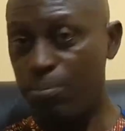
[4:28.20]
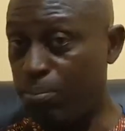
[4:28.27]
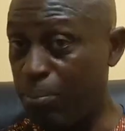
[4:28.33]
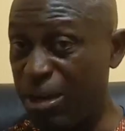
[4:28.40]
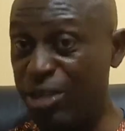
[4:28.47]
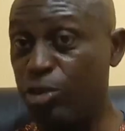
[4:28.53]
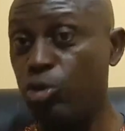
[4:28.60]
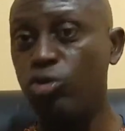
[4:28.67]

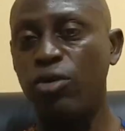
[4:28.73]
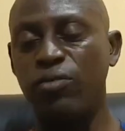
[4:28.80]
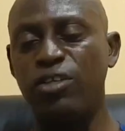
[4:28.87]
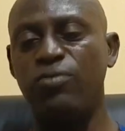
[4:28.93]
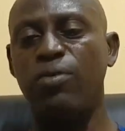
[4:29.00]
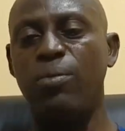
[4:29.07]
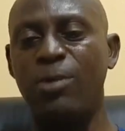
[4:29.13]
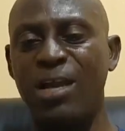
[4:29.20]
Make use of
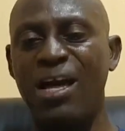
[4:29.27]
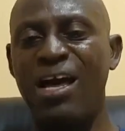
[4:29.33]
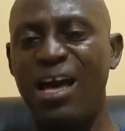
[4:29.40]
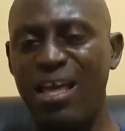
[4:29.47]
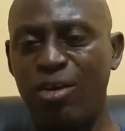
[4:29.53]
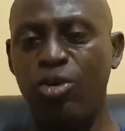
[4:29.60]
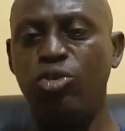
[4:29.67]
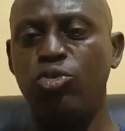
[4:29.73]
this formula and
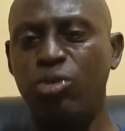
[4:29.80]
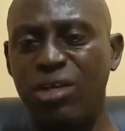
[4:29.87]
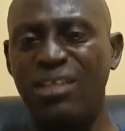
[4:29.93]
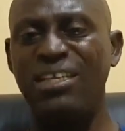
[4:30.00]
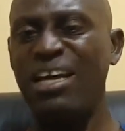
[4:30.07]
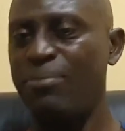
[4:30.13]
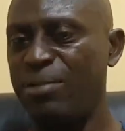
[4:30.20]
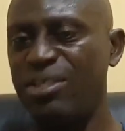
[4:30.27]
you're going to
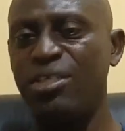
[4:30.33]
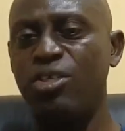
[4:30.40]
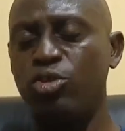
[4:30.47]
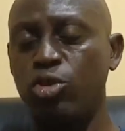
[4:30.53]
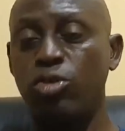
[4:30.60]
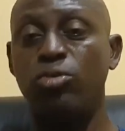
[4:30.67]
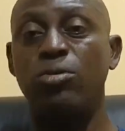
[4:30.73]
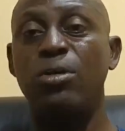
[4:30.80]
get amazing
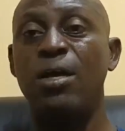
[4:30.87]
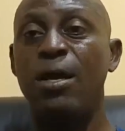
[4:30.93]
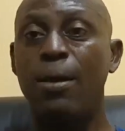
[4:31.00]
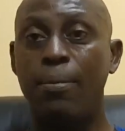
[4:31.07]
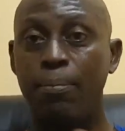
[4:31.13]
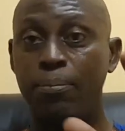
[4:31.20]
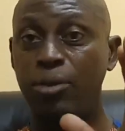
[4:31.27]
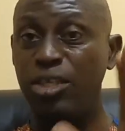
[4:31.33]
results.
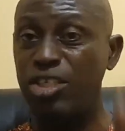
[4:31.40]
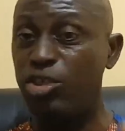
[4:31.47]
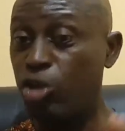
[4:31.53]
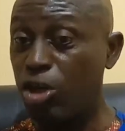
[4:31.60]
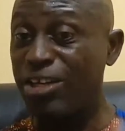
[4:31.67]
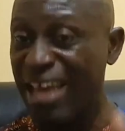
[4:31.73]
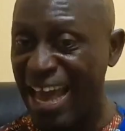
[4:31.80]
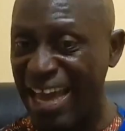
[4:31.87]
This is
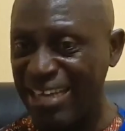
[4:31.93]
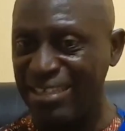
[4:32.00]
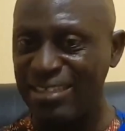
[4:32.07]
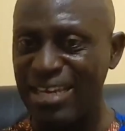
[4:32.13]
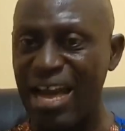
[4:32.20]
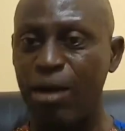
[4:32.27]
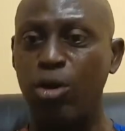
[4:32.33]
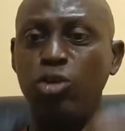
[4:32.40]
not the
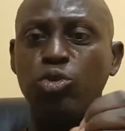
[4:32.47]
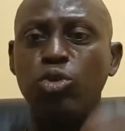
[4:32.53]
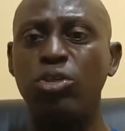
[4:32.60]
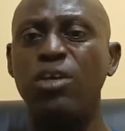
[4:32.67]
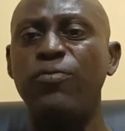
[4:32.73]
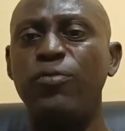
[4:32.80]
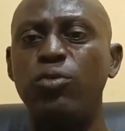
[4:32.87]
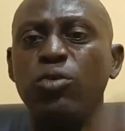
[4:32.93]
end. I'm going to
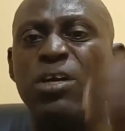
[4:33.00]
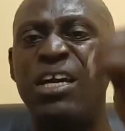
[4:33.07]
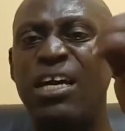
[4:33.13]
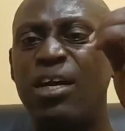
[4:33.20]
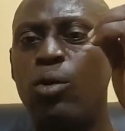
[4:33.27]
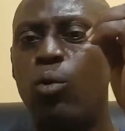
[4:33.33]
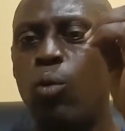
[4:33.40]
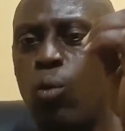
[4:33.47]
give you
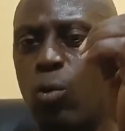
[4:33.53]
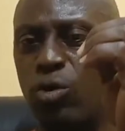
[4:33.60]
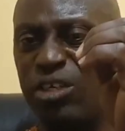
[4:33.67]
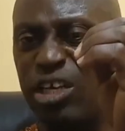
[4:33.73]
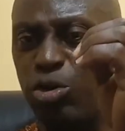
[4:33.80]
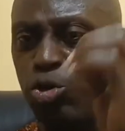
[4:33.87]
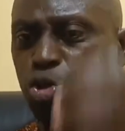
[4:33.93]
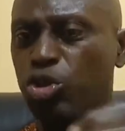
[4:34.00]

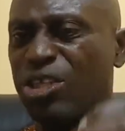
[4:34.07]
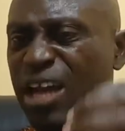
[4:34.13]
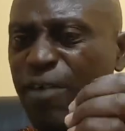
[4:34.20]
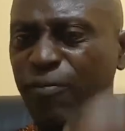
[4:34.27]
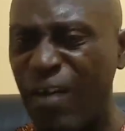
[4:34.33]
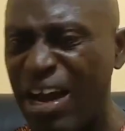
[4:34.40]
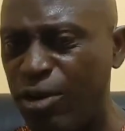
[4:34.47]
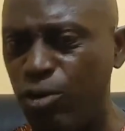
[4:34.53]
the nutritional
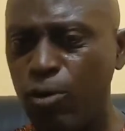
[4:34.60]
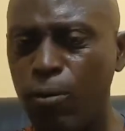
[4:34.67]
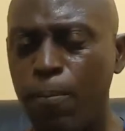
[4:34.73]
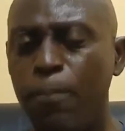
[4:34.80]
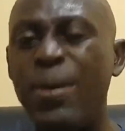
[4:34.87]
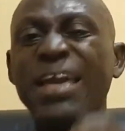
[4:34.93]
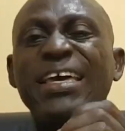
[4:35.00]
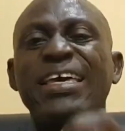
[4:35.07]
value
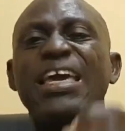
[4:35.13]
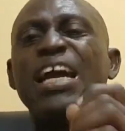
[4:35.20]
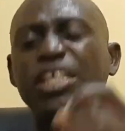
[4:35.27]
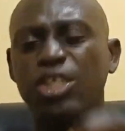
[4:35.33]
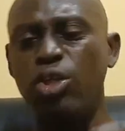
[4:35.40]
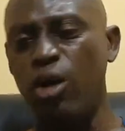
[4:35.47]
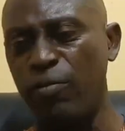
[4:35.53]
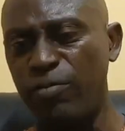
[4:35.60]
per
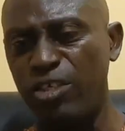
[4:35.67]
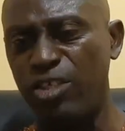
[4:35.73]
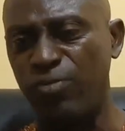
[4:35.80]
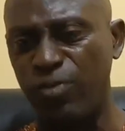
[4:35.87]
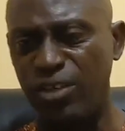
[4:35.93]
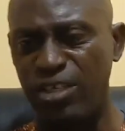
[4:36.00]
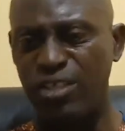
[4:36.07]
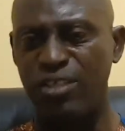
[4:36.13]
kg of this
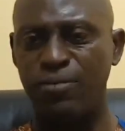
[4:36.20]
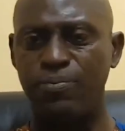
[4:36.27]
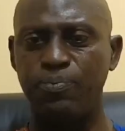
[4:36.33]
feed.